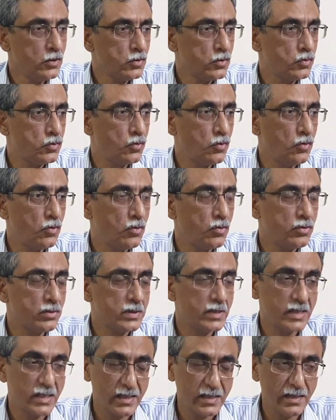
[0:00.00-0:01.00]
So
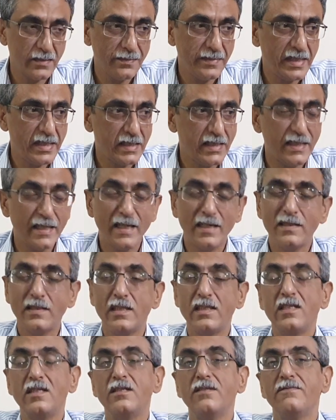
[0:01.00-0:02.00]
this is amazing, and
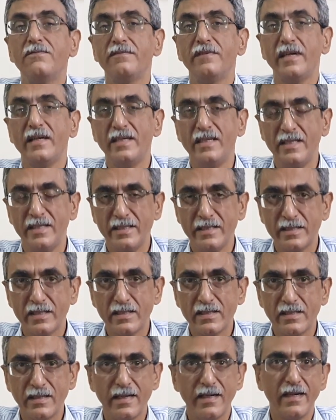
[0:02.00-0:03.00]
this is very
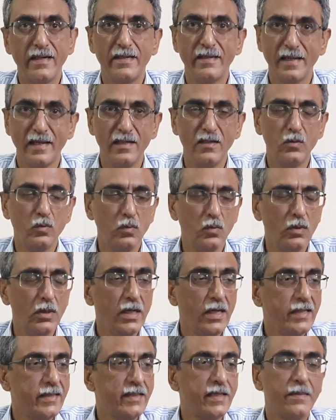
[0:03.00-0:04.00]
dangerous, and I tell you
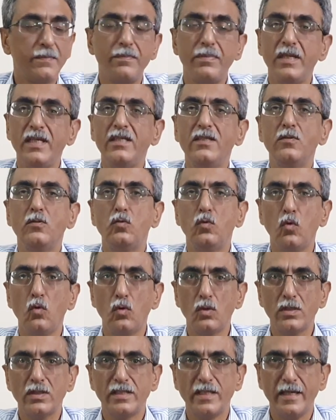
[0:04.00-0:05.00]
that please
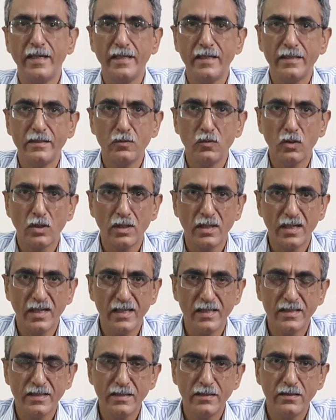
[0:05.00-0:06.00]
don't send your
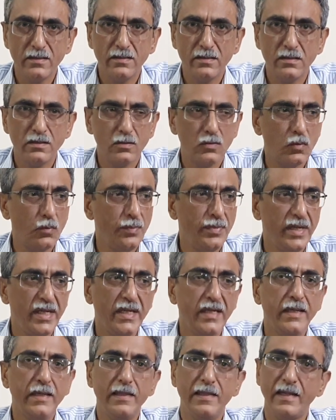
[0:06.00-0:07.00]
guns to
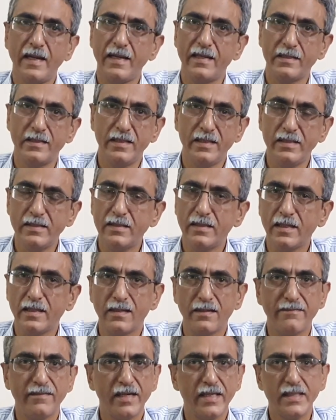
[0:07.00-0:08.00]
me like this,
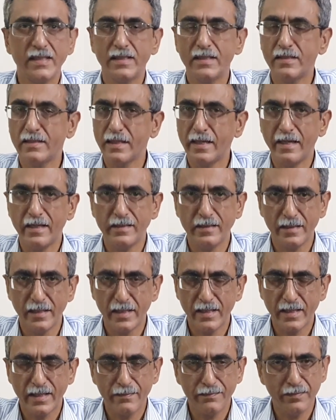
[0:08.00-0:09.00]
otherwise
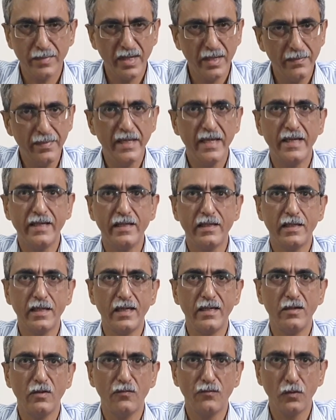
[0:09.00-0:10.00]
there may be any
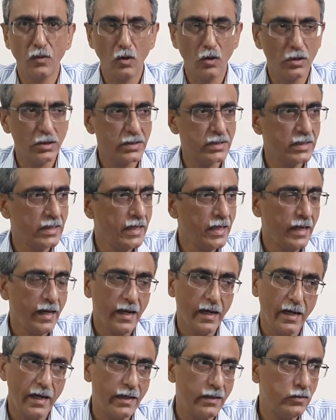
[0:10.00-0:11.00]
kind of loss,
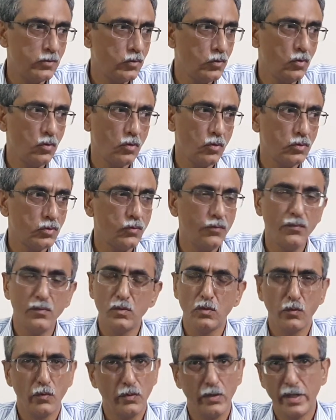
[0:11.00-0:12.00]
and you know
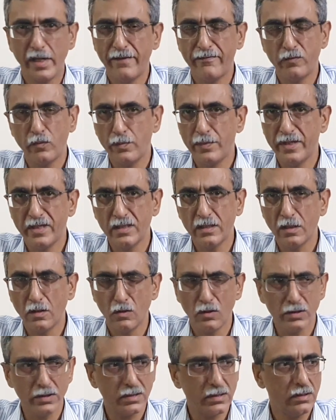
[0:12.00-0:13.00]
you would have to bear the
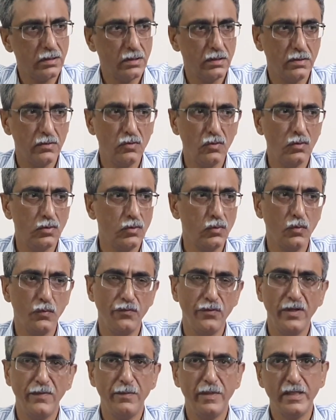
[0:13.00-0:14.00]
loss. You
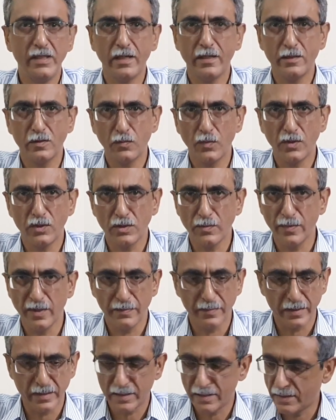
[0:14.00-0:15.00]
will be the responsible
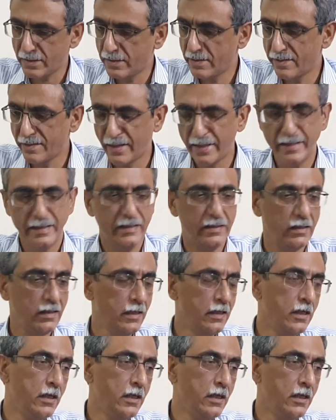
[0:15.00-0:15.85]
person, right?